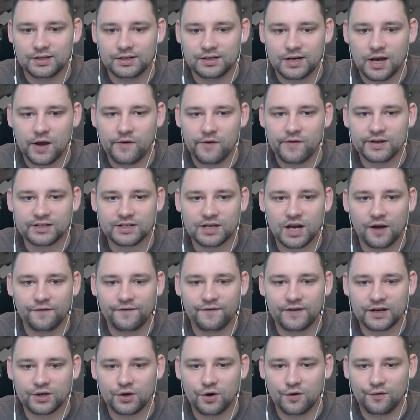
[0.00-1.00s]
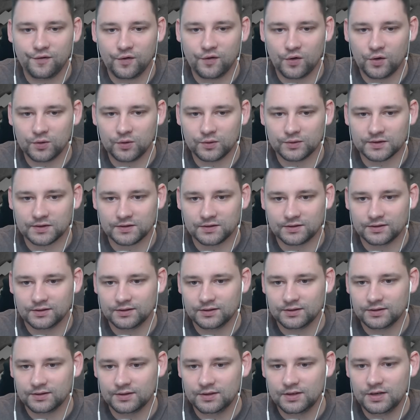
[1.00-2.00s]
There is nothing, you fools.
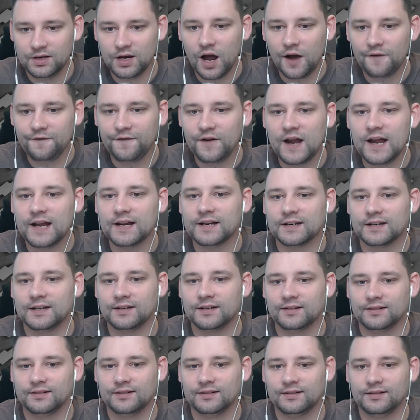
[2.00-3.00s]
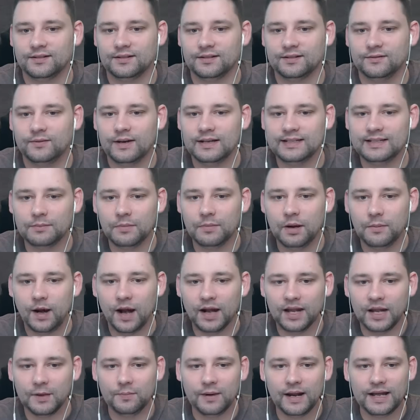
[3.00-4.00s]
Nothing. Wait, is that my
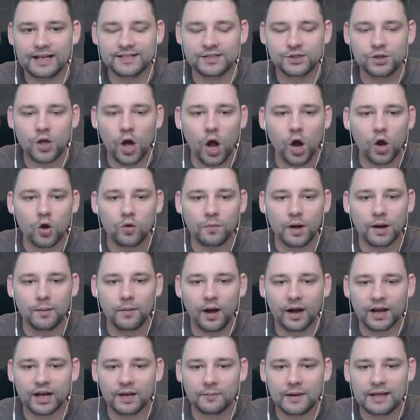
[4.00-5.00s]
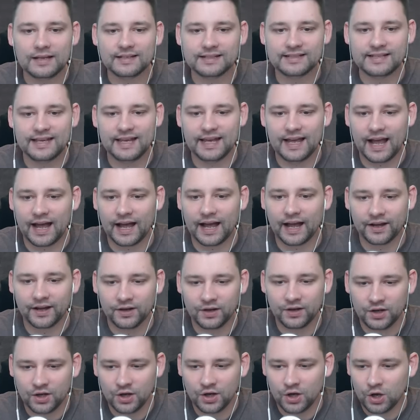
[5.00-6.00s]
marketplace? No, my marketplace is here.
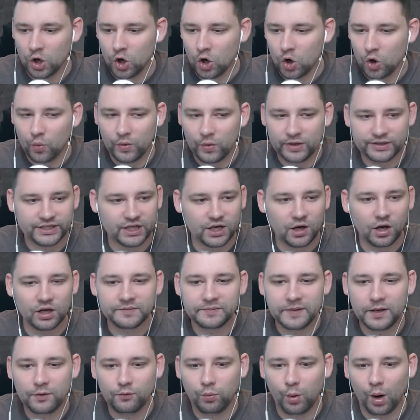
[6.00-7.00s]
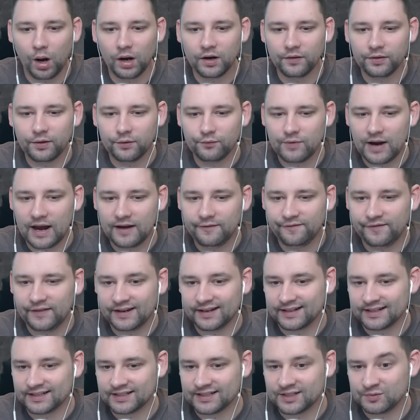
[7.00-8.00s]
Which it cost me one of the red
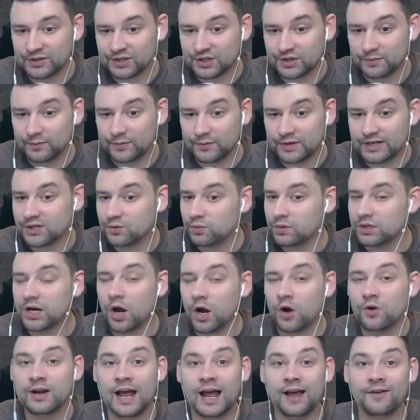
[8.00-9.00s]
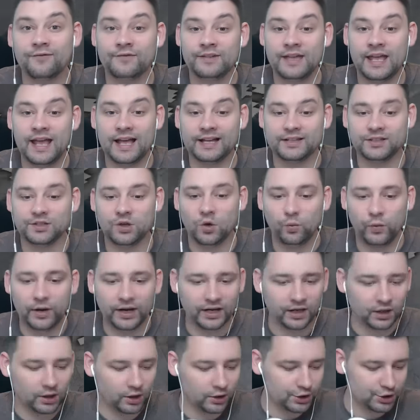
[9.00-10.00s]
things, which we don't have yet. So we're
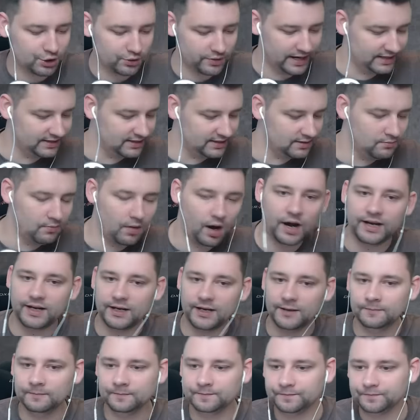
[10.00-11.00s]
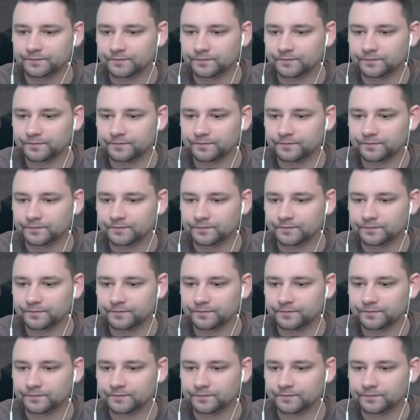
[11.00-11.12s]
going to go straight into mining.